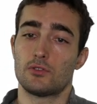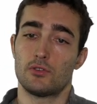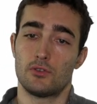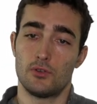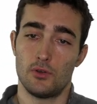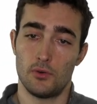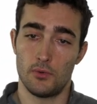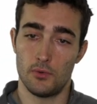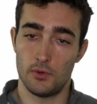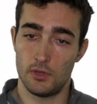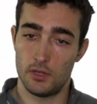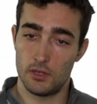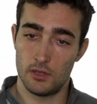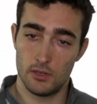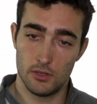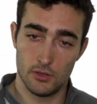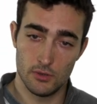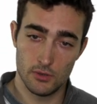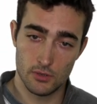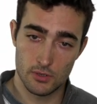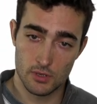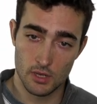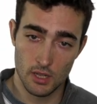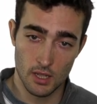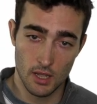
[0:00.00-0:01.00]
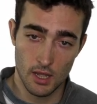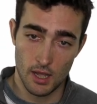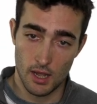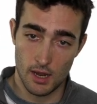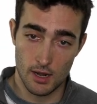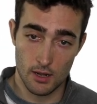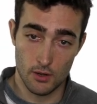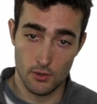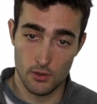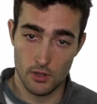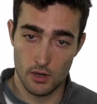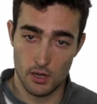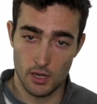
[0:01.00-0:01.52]
you will use
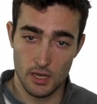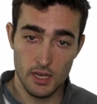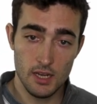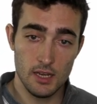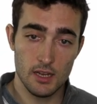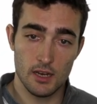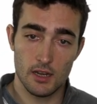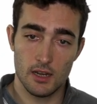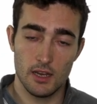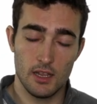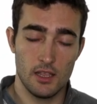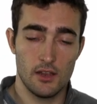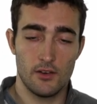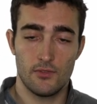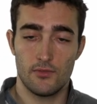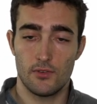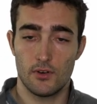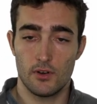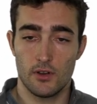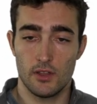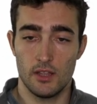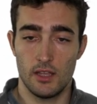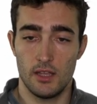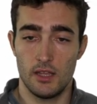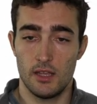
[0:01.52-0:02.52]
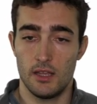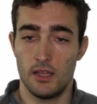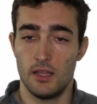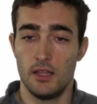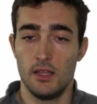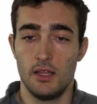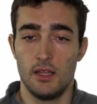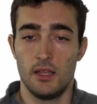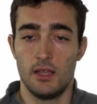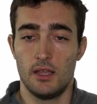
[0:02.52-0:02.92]
another linear layer for the